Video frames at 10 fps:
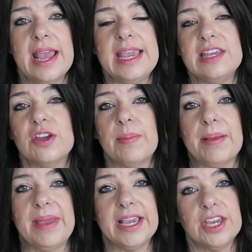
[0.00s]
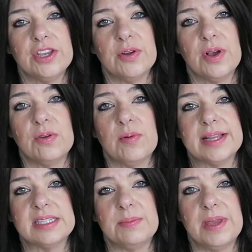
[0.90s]
either by making your own
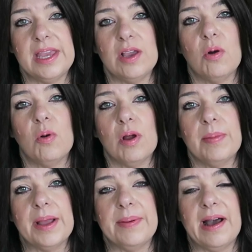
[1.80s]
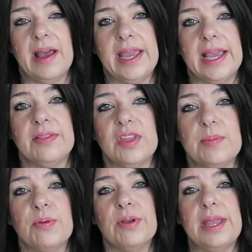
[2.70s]
recipe or by buying the
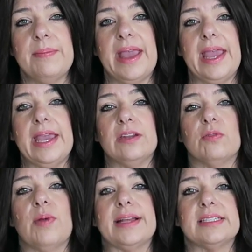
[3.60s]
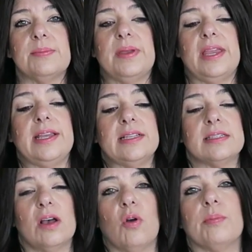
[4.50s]
pre-made
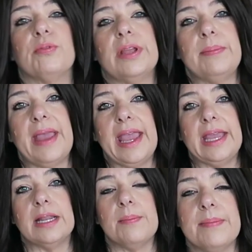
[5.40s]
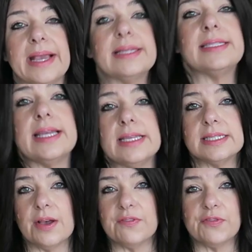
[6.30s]
recipes or pre-made
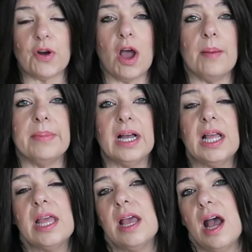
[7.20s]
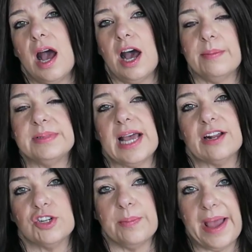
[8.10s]
mixes from
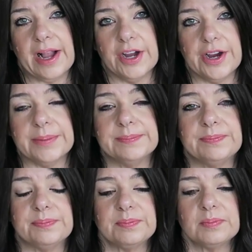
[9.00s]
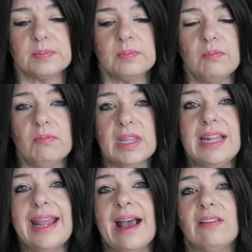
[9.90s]
Dr. Becker.
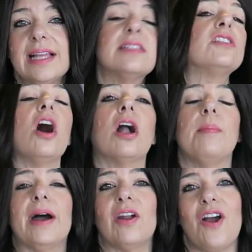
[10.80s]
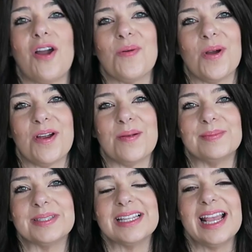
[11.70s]
Now let's talk about heartworms.